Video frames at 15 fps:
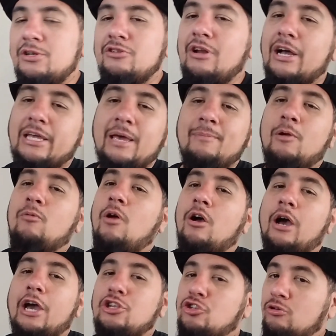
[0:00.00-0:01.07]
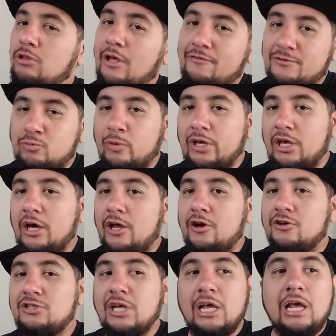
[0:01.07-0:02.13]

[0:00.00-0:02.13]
do not get me wrong, I do love Swingin Utters.